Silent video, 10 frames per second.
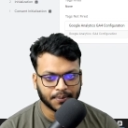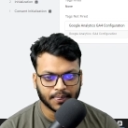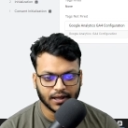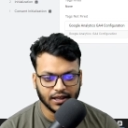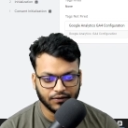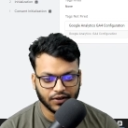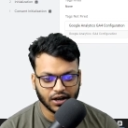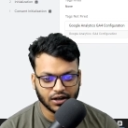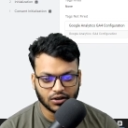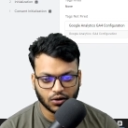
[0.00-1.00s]

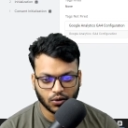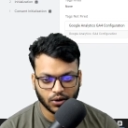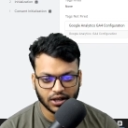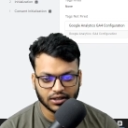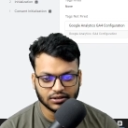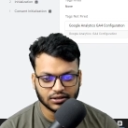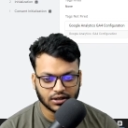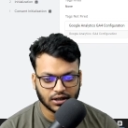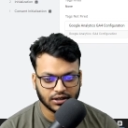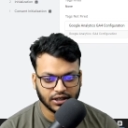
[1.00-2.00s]
event when
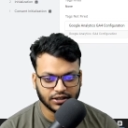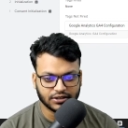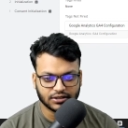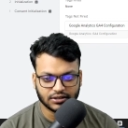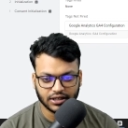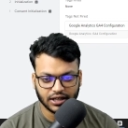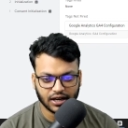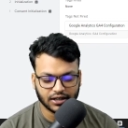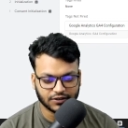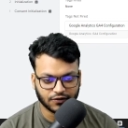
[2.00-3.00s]
uh, this trigger
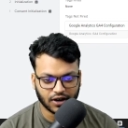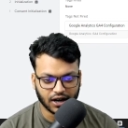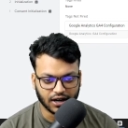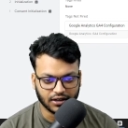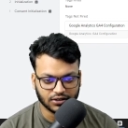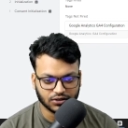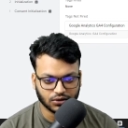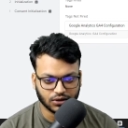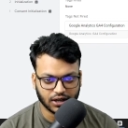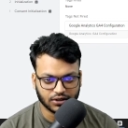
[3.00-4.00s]
is fired so
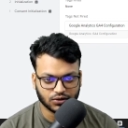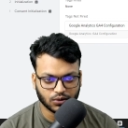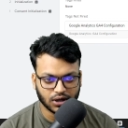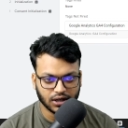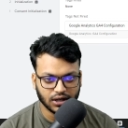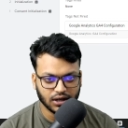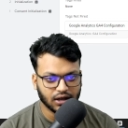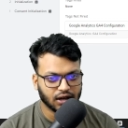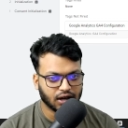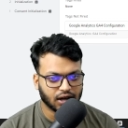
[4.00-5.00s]
that's why
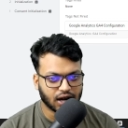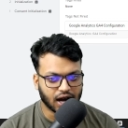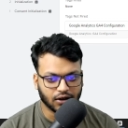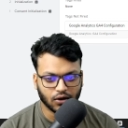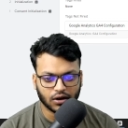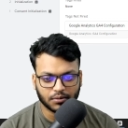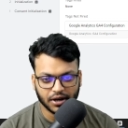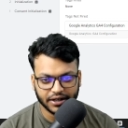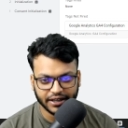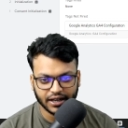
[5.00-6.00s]
uh, i got my
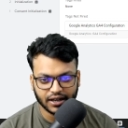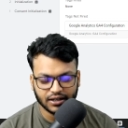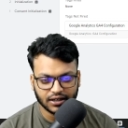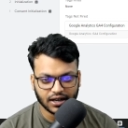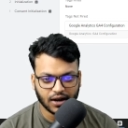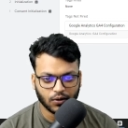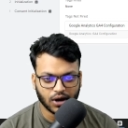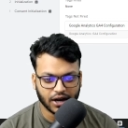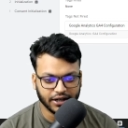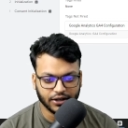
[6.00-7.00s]
trigger now
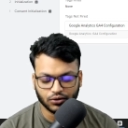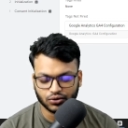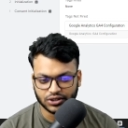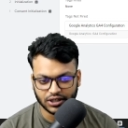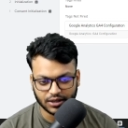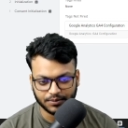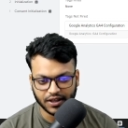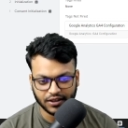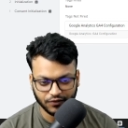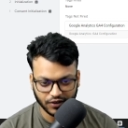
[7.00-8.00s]
i need to set up the
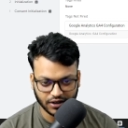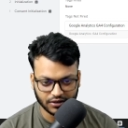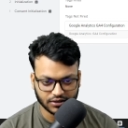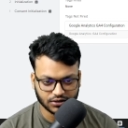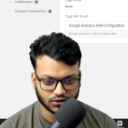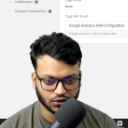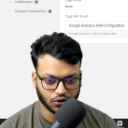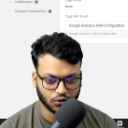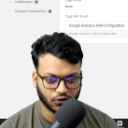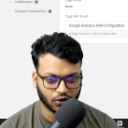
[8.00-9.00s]
event
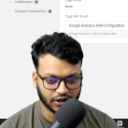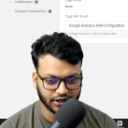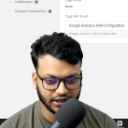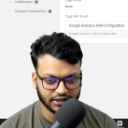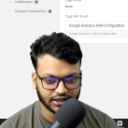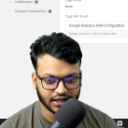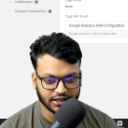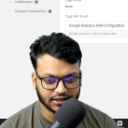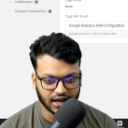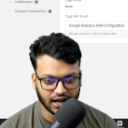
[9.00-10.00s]
so for this
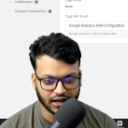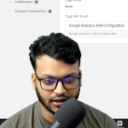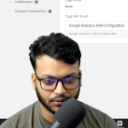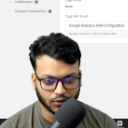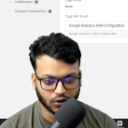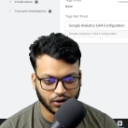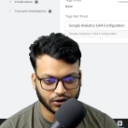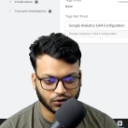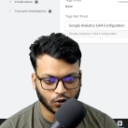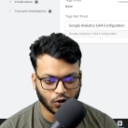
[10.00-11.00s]
case i am going
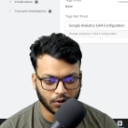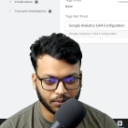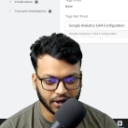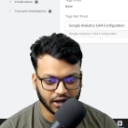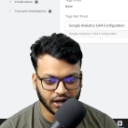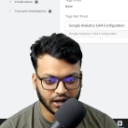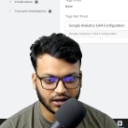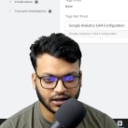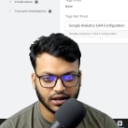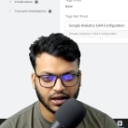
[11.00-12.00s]
to copy it
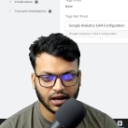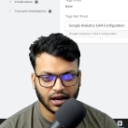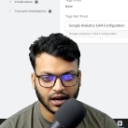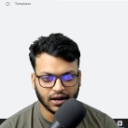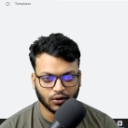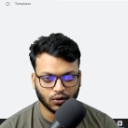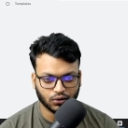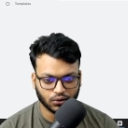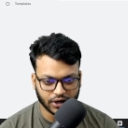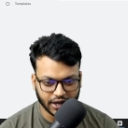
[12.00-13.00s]
and go
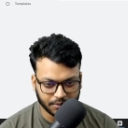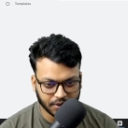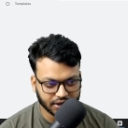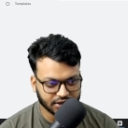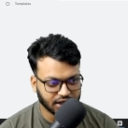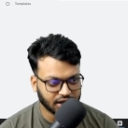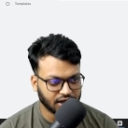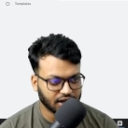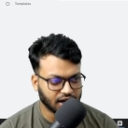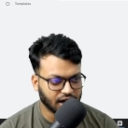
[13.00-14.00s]
to tag
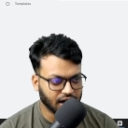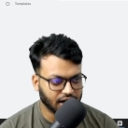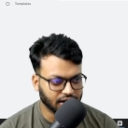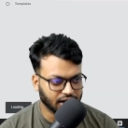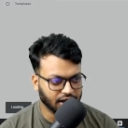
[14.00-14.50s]
manager and click